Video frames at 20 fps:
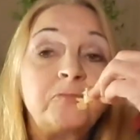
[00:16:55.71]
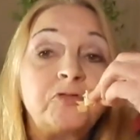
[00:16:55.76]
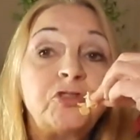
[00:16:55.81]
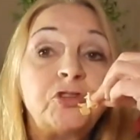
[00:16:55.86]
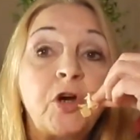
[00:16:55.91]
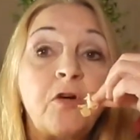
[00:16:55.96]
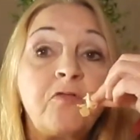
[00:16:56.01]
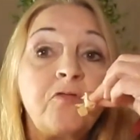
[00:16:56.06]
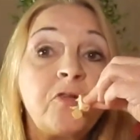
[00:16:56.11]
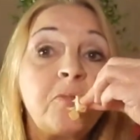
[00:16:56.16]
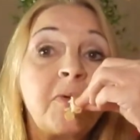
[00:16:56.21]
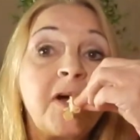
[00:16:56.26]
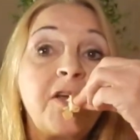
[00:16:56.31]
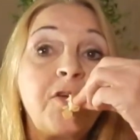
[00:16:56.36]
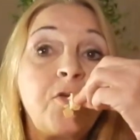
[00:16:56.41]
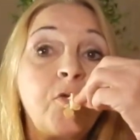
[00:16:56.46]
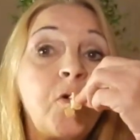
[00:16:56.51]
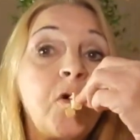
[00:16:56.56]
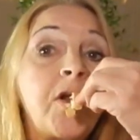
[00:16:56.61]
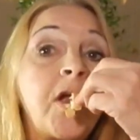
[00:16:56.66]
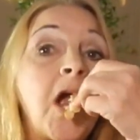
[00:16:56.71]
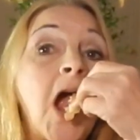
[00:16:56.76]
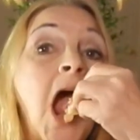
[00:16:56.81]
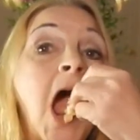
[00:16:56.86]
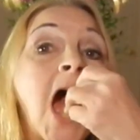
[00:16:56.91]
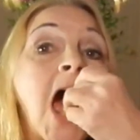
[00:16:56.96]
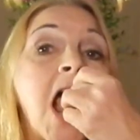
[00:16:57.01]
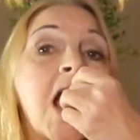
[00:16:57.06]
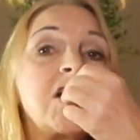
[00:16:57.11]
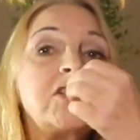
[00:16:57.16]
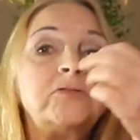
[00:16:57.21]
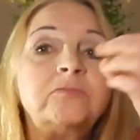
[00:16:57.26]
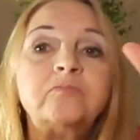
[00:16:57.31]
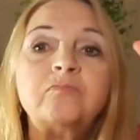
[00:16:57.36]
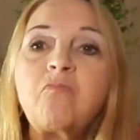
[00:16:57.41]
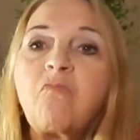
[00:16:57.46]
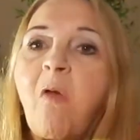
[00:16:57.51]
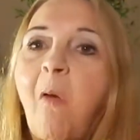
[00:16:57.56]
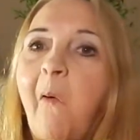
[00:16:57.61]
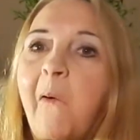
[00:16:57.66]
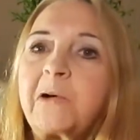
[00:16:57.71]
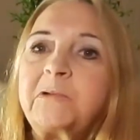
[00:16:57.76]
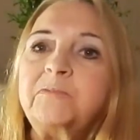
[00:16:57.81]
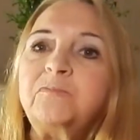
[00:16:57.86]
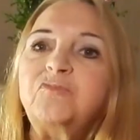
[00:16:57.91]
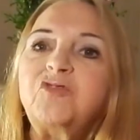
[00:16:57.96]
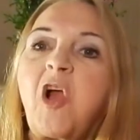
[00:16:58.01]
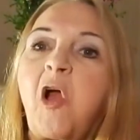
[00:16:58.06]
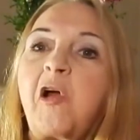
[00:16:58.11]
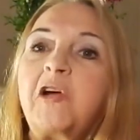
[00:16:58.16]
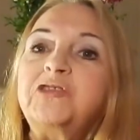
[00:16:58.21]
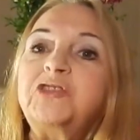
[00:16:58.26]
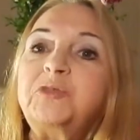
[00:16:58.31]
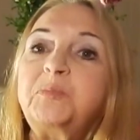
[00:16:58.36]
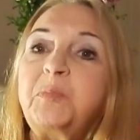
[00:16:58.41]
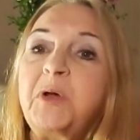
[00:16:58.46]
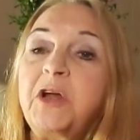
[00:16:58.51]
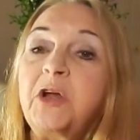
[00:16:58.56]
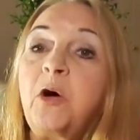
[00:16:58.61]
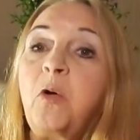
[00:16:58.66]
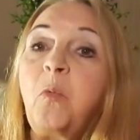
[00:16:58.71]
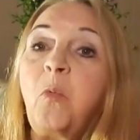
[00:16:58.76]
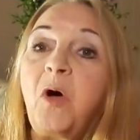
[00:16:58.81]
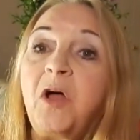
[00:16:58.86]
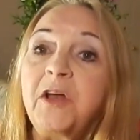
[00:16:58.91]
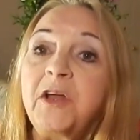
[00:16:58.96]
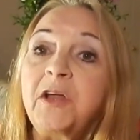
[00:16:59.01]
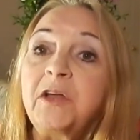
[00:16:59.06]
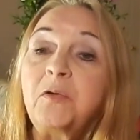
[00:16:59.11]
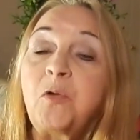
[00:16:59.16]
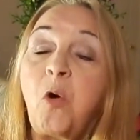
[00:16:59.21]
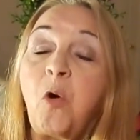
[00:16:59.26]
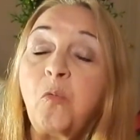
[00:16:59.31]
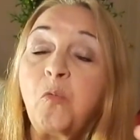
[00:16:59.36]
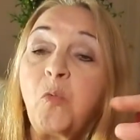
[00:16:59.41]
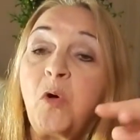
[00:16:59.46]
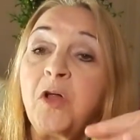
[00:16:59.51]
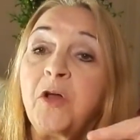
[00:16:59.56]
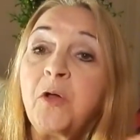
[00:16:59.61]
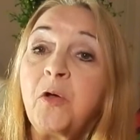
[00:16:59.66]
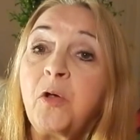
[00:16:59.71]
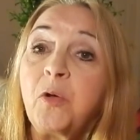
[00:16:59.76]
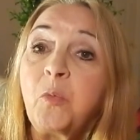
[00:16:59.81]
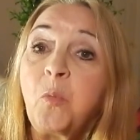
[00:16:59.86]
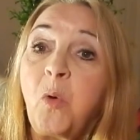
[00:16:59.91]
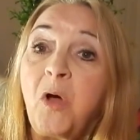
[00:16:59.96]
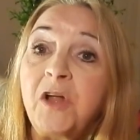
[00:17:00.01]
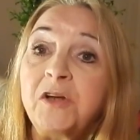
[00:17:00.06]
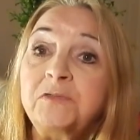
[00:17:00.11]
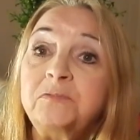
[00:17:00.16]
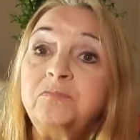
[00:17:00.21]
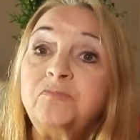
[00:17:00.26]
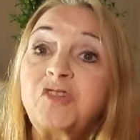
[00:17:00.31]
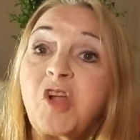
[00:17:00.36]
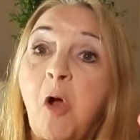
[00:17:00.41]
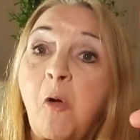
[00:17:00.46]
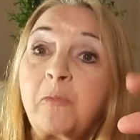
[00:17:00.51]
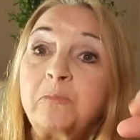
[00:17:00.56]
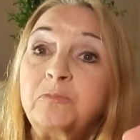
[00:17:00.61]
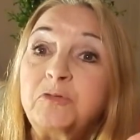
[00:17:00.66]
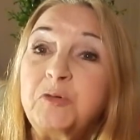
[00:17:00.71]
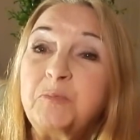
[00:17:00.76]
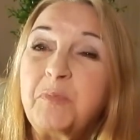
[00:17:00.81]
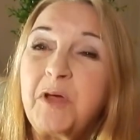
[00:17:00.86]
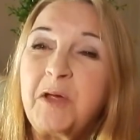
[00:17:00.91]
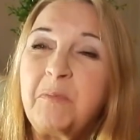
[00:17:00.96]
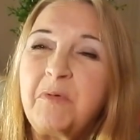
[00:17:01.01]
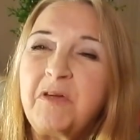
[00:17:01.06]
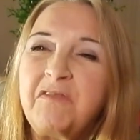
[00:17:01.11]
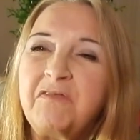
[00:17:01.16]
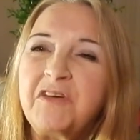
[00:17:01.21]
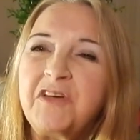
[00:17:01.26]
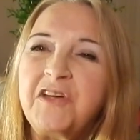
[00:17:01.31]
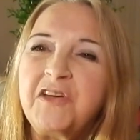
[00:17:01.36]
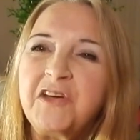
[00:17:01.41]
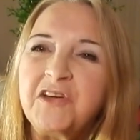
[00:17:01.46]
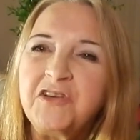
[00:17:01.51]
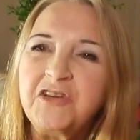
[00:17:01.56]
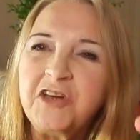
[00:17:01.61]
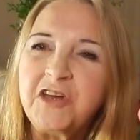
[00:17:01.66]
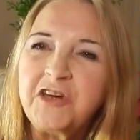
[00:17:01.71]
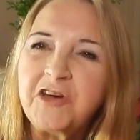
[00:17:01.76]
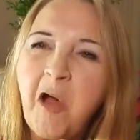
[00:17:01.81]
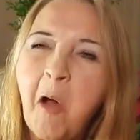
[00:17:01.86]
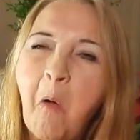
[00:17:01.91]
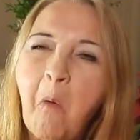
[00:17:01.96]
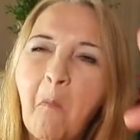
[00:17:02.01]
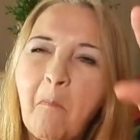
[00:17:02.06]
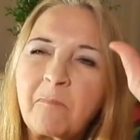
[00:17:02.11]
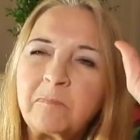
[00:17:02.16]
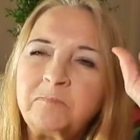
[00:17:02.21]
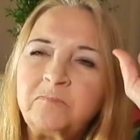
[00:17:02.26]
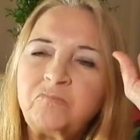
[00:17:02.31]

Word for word: So for my daughter, it's been a one-on-one -on -one with baby vegan Nino.